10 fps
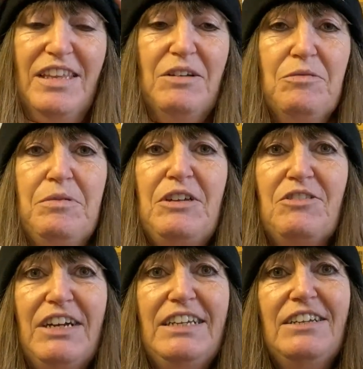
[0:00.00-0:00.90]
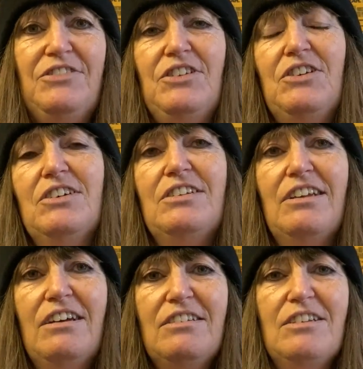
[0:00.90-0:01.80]
That would be great if you could,
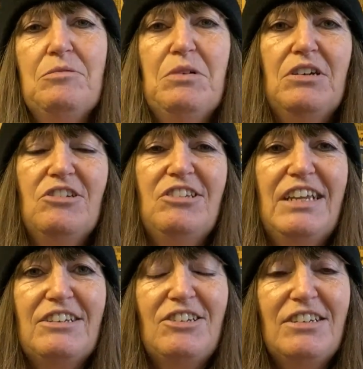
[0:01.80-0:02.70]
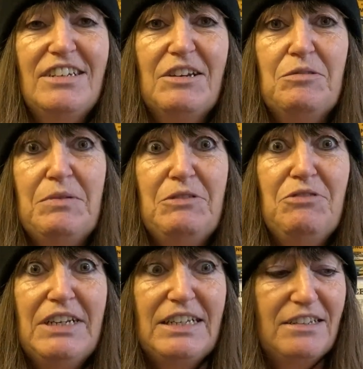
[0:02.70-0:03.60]
under the merch section. That would be
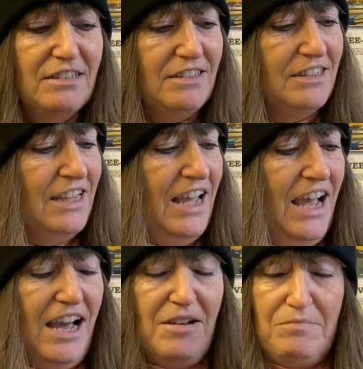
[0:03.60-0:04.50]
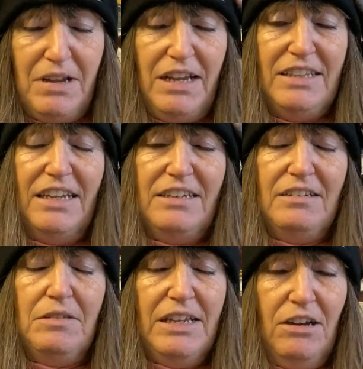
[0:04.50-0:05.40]
really good. And
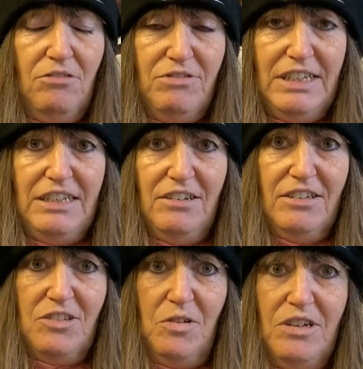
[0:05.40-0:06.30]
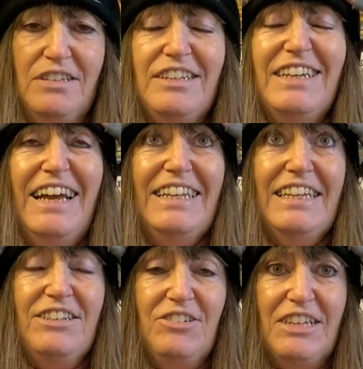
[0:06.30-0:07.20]
then they are really nice quality, and they
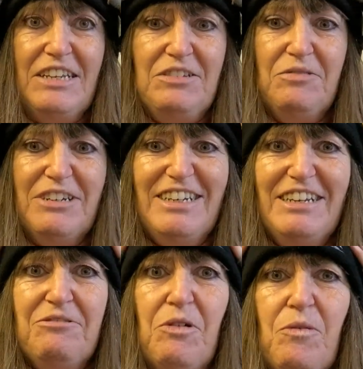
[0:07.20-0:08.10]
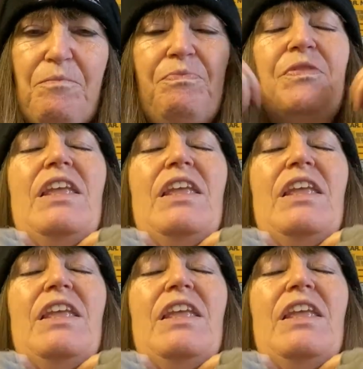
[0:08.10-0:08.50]
do keep you really warm,